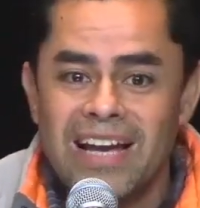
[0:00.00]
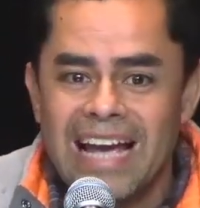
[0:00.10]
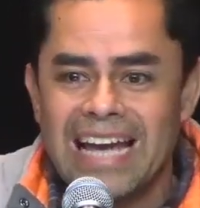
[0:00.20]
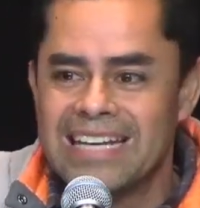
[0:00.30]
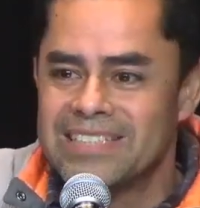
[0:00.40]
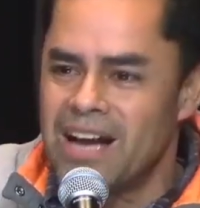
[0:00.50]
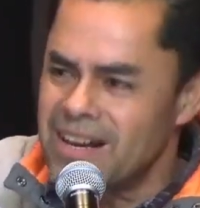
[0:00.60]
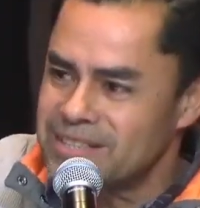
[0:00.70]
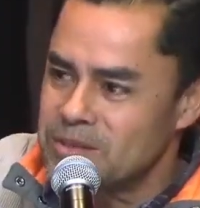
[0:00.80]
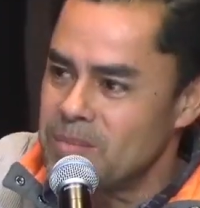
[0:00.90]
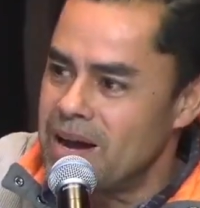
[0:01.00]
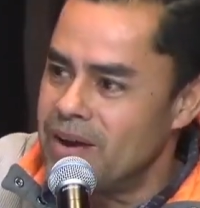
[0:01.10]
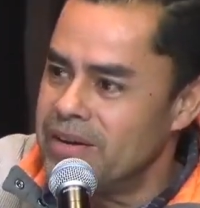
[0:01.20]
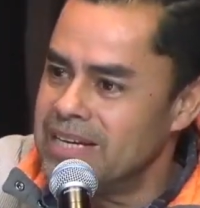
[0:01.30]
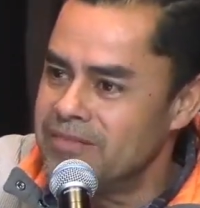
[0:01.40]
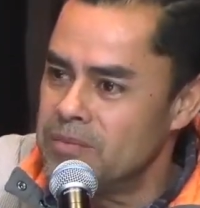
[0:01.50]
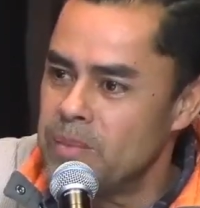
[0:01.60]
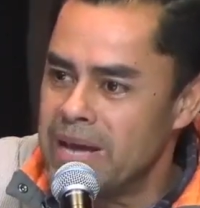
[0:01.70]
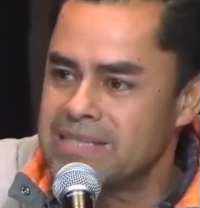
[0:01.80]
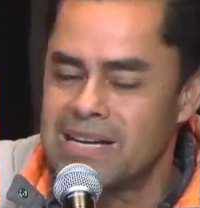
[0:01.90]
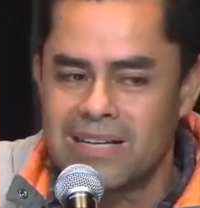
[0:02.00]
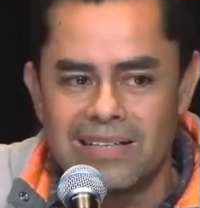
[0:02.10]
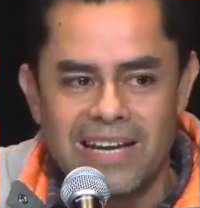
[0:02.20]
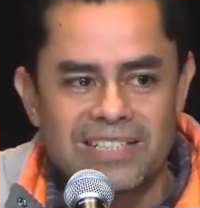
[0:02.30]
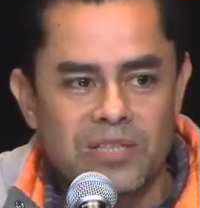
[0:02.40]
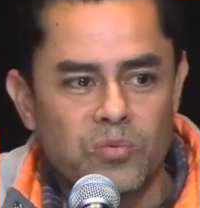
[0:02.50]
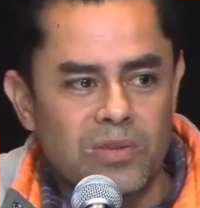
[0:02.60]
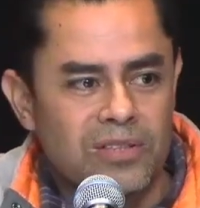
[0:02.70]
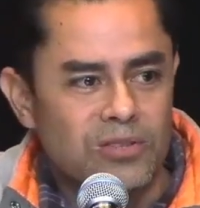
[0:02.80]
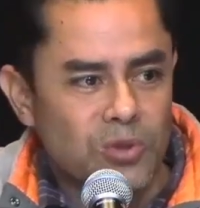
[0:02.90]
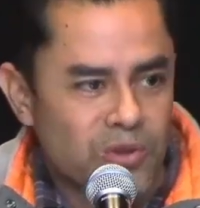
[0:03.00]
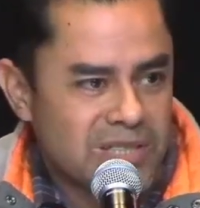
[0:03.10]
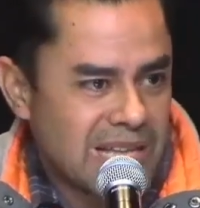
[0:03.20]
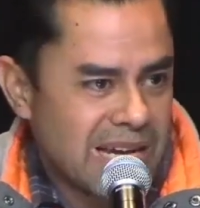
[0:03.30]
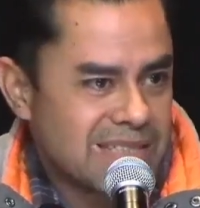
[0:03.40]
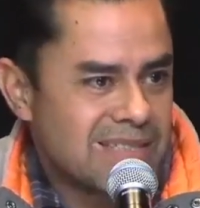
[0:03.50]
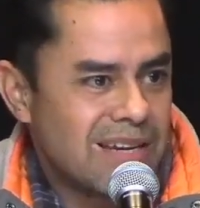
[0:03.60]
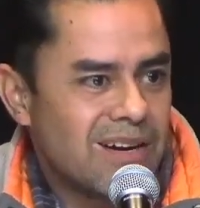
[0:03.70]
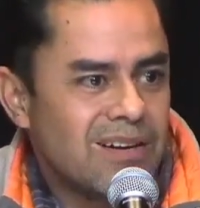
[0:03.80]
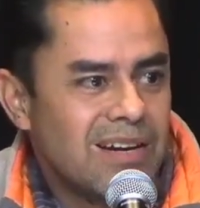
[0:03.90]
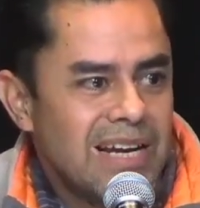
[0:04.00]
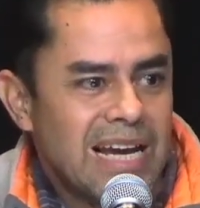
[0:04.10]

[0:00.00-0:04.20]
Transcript: And it's awesome how it even makes that connection with their torchlights there